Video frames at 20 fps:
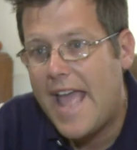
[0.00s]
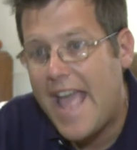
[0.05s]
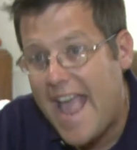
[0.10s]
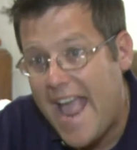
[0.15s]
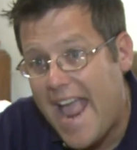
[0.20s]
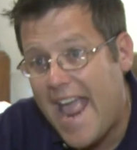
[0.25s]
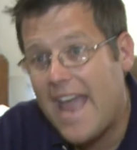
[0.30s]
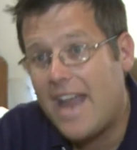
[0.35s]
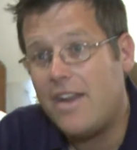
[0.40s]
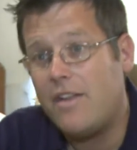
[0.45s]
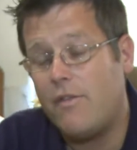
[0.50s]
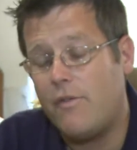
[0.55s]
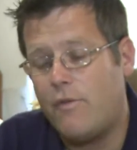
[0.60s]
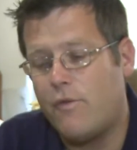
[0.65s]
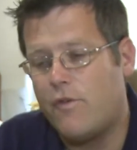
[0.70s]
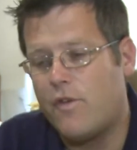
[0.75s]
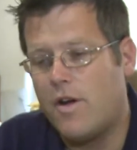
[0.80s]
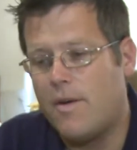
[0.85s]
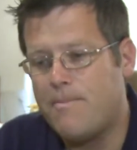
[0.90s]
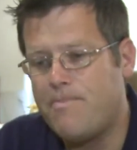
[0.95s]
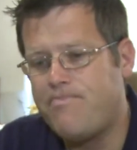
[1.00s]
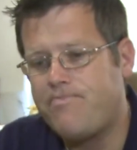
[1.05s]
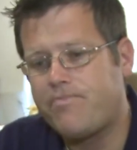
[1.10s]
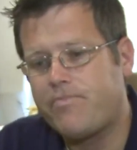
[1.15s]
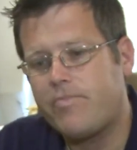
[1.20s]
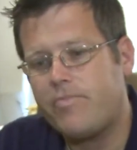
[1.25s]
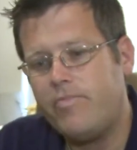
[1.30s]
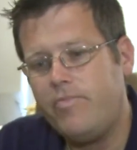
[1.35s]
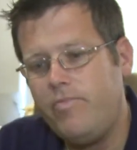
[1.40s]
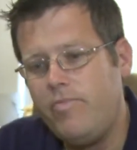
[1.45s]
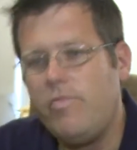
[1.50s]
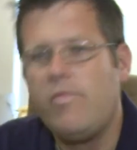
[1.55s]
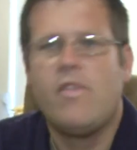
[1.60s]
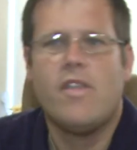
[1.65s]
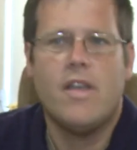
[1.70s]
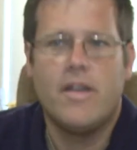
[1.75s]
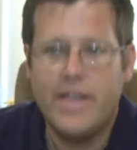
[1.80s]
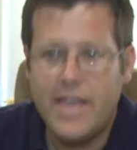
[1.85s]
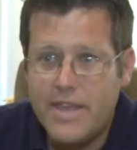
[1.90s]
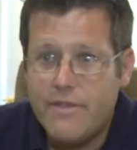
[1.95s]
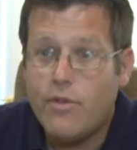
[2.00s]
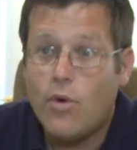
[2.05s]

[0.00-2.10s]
and from a